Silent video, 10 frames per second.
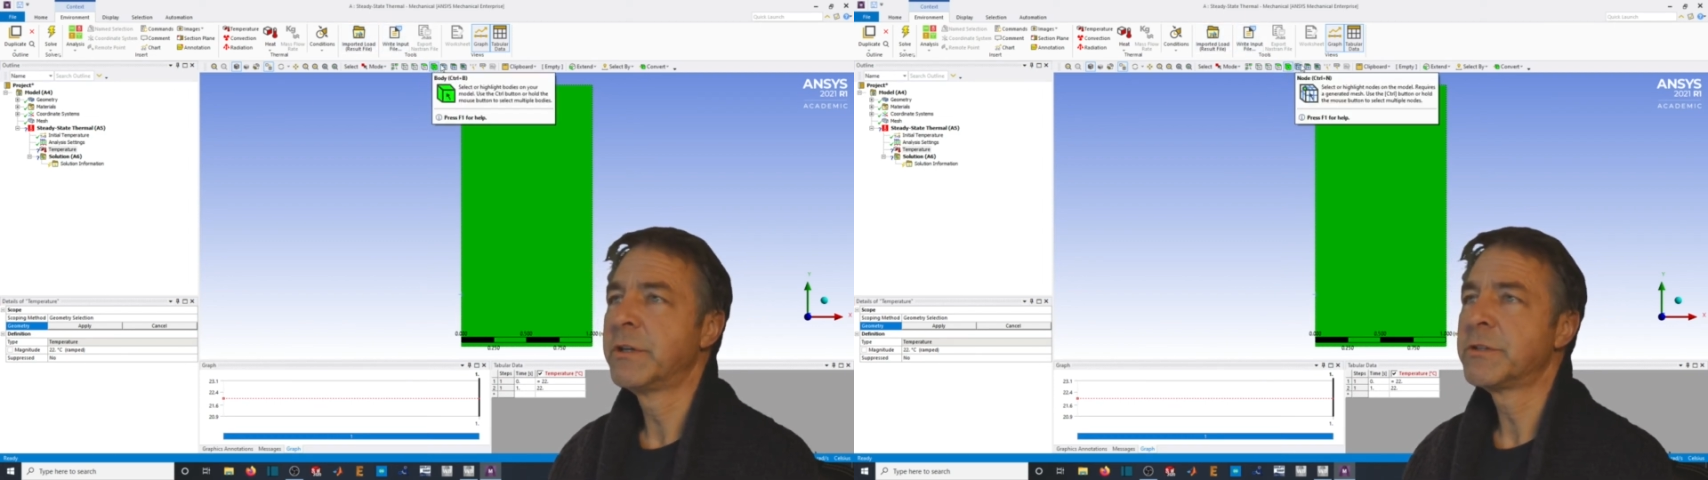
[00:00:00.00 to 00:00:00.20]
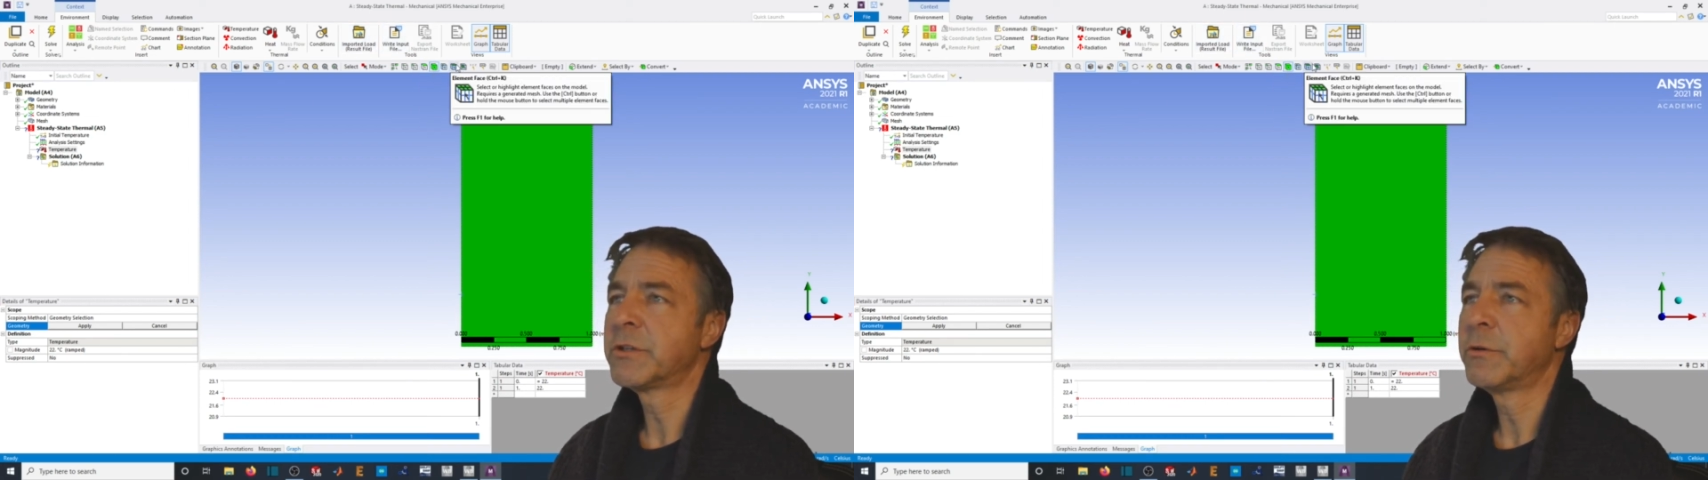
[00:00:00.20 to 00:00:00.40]

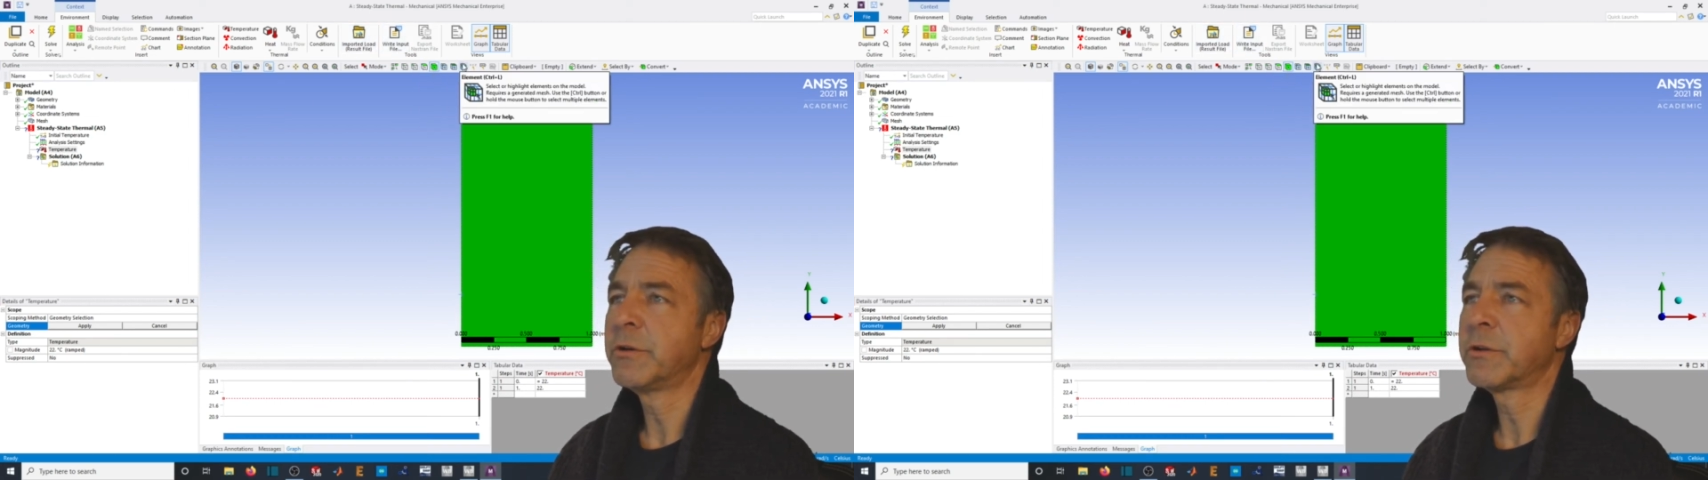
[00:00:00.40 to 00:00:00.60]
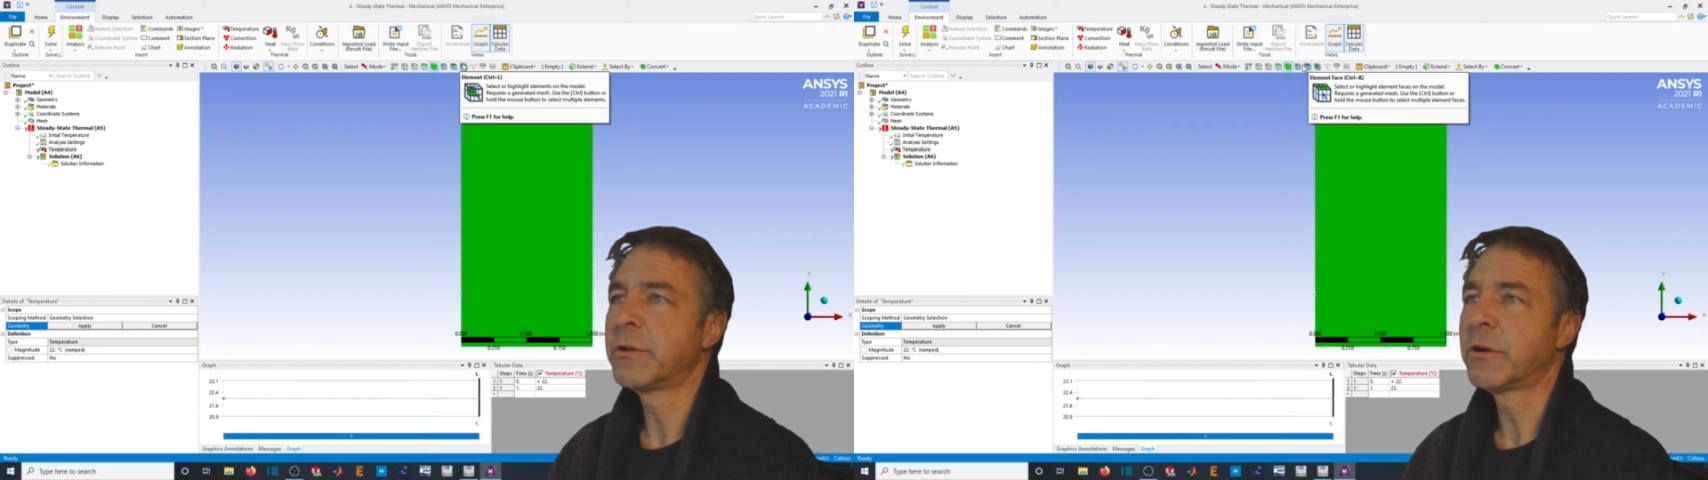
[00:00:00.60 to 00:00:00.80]
So you
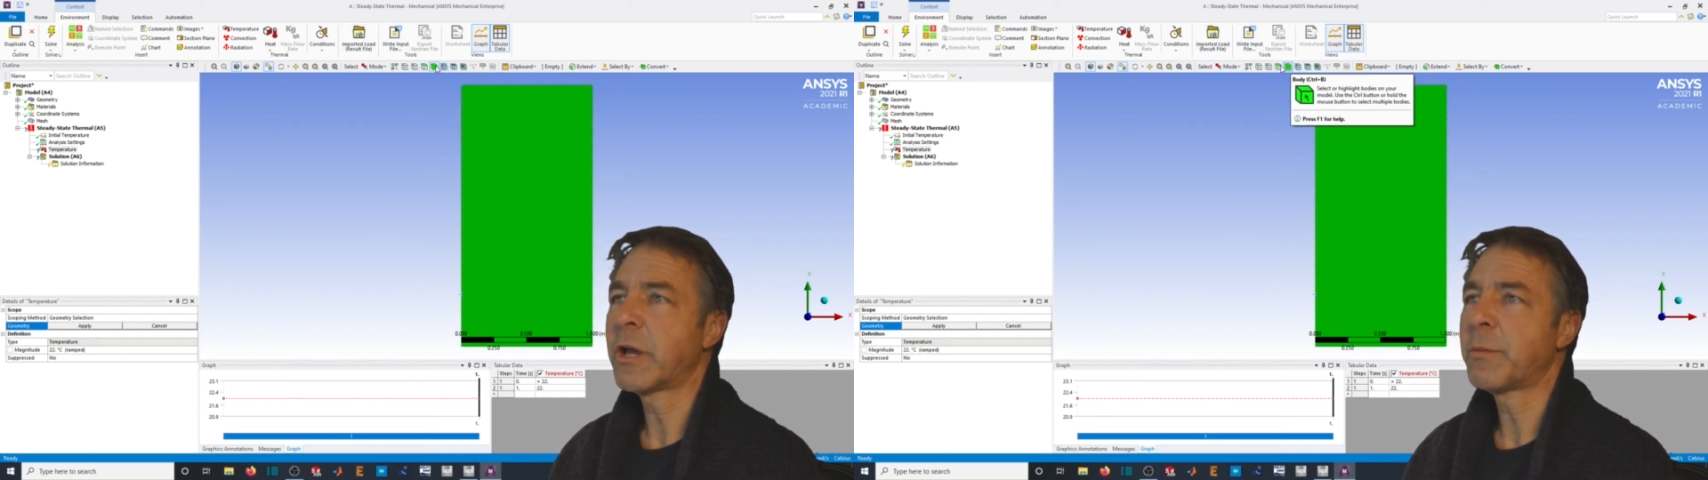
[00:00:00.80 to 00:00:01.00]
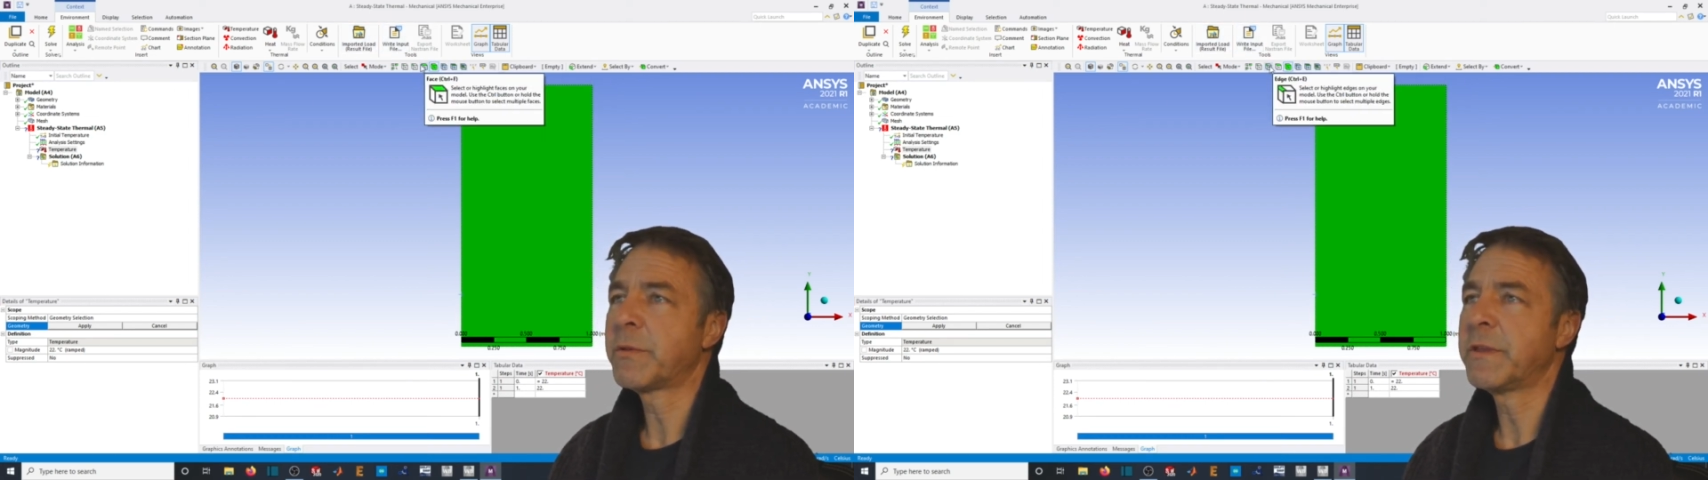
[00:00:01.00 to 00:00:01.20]
can look
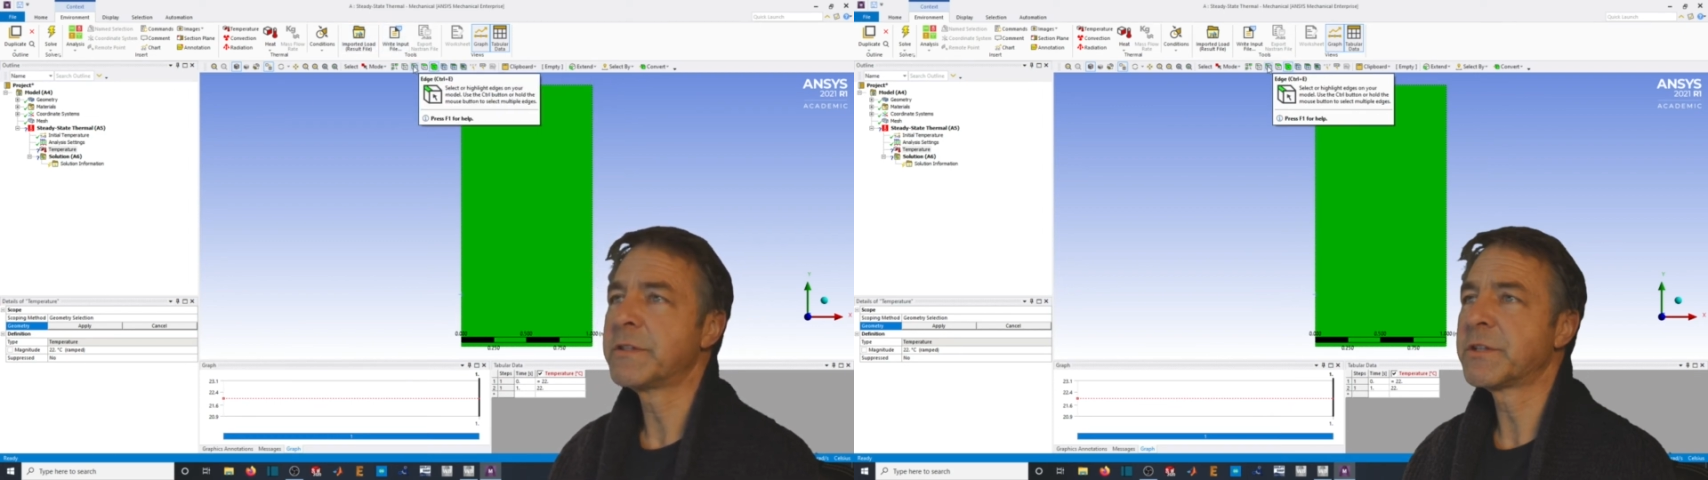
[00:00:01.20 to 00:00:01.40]
up at these